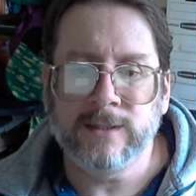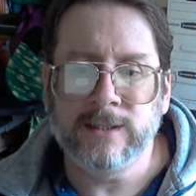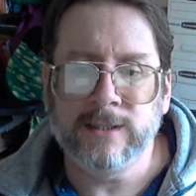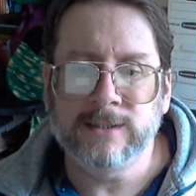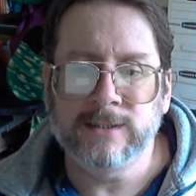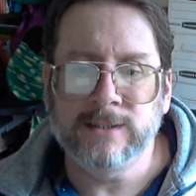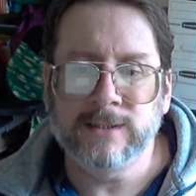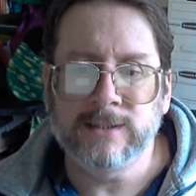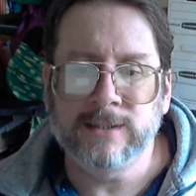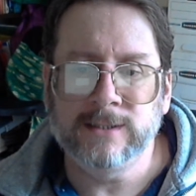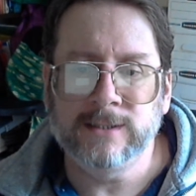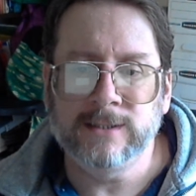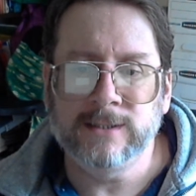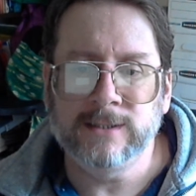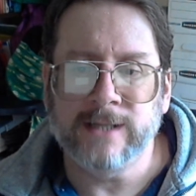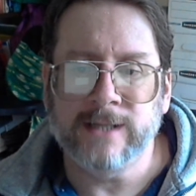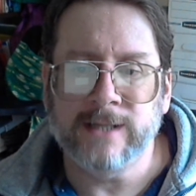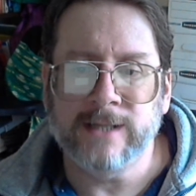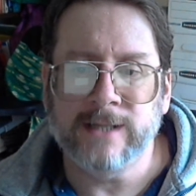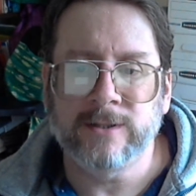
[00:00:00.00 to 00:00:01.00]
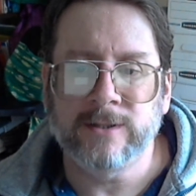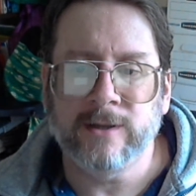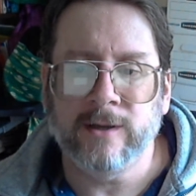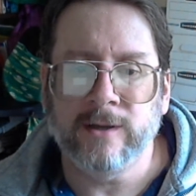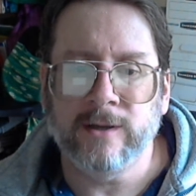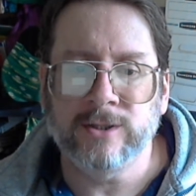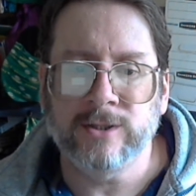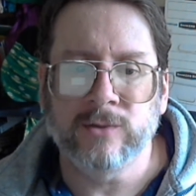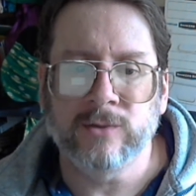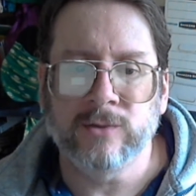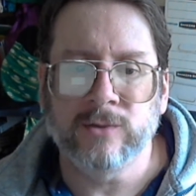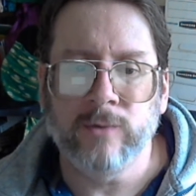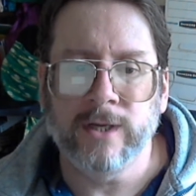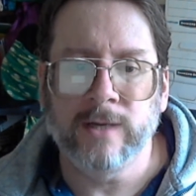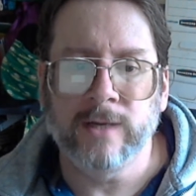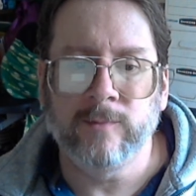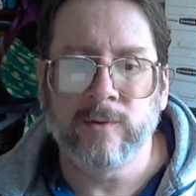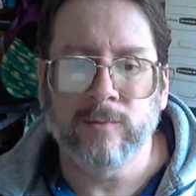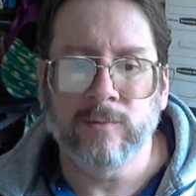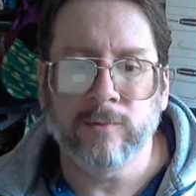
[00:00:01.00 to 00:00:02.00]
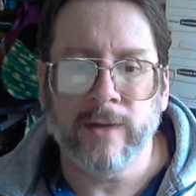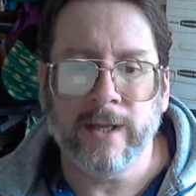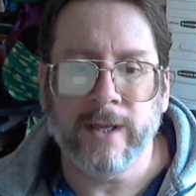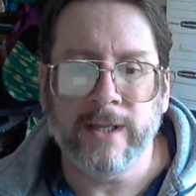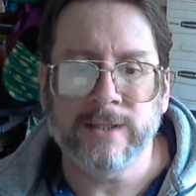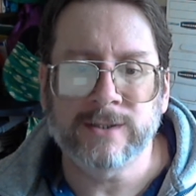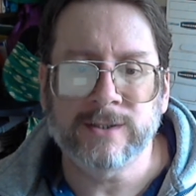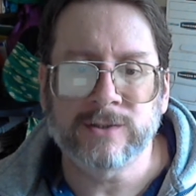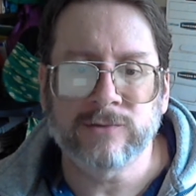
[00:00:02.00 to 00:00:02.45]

he's self-sabotaged a winnable race,